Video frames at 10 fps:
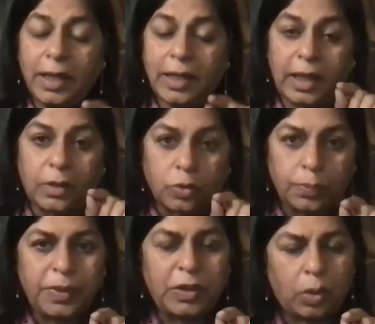And I
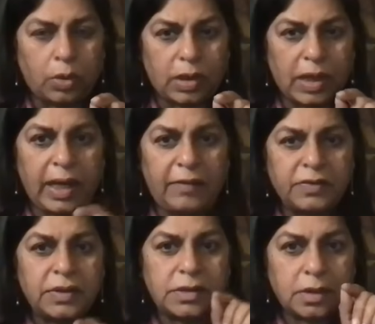could be wrong. I
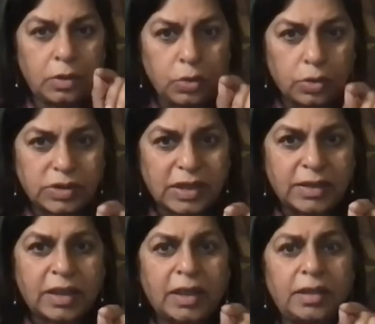haven't looked
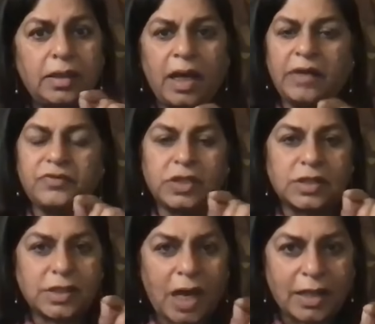at that. I've
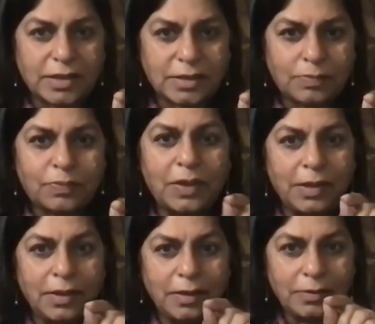just
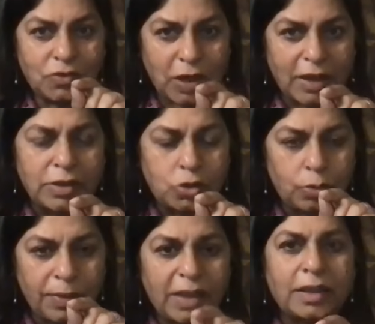tried to
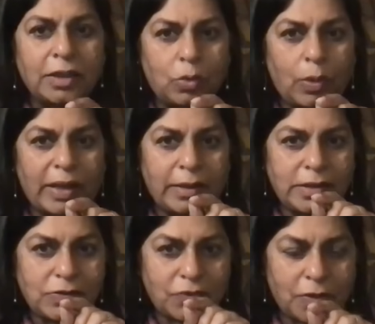make
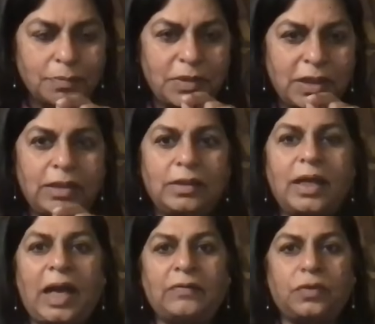inquiries from the
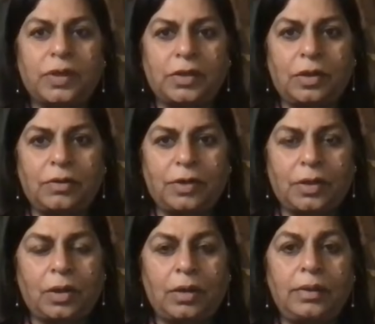advocate on
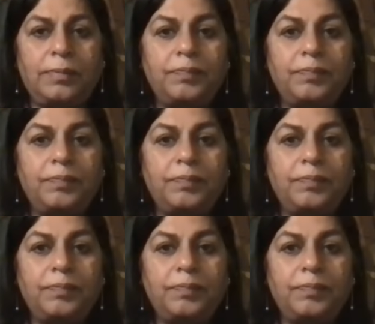record.